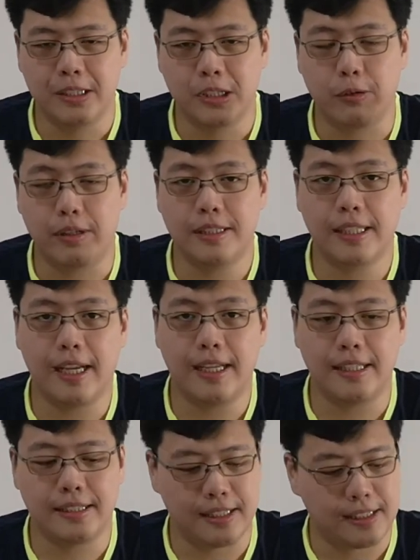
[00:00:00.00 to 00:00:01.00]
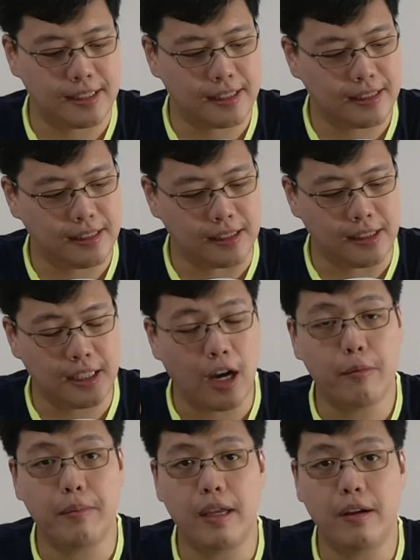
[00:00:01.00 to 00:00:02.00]
So once again, this is the
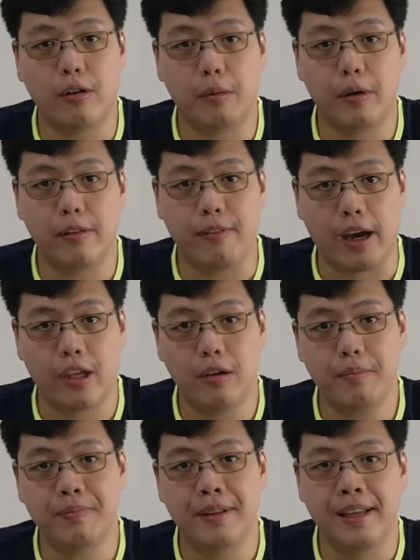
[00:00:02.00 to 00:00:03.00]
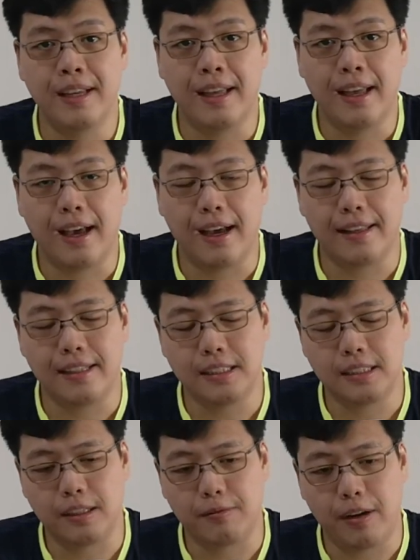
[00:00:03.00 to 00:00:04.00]
Xiaomi robot vacuum. And this
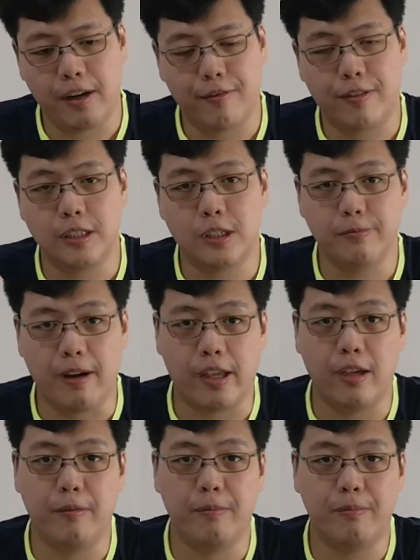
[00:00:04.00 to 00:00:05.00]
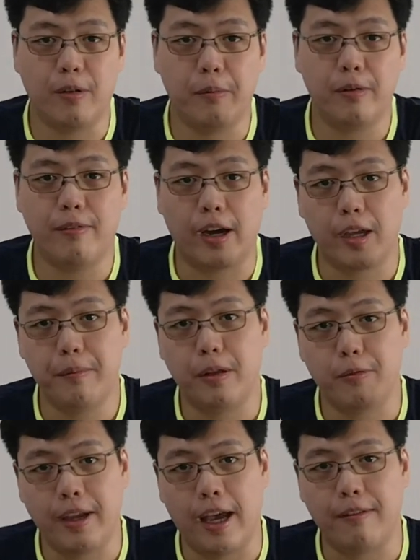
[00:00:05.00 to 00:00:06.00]
is the very first vacuum, robot vacuum that
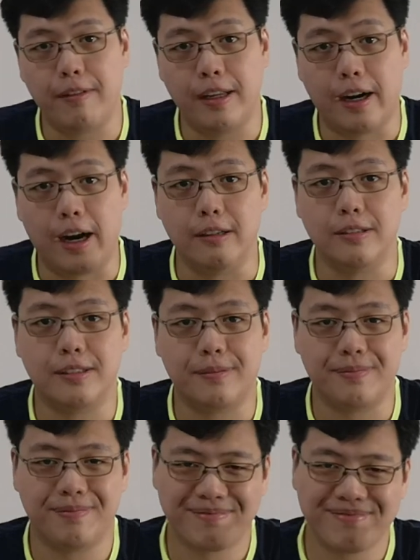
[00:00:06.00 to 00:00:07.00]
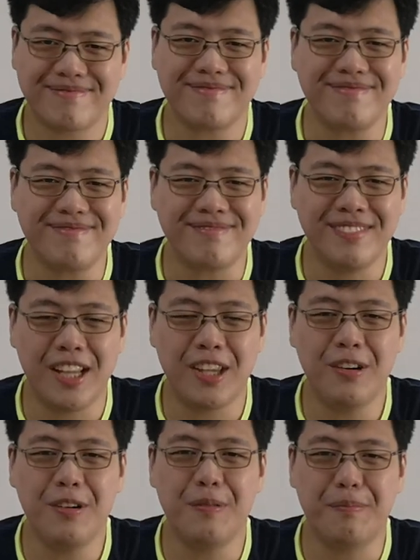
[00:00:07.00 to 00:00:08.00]
we have in our house. Thank
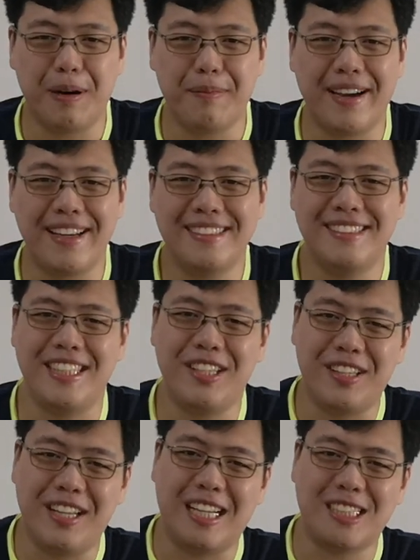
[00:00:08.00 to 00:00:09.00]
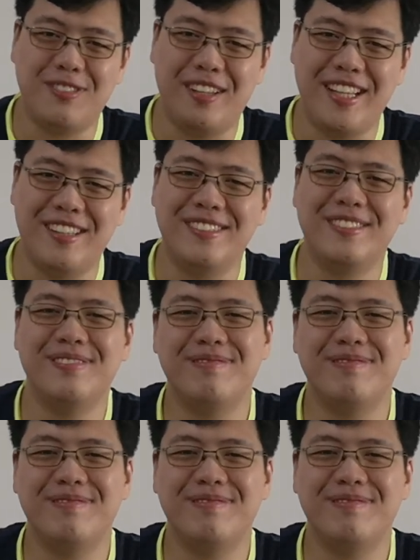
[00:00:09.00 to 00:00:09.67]
you. Bye-bye. See you in the next video.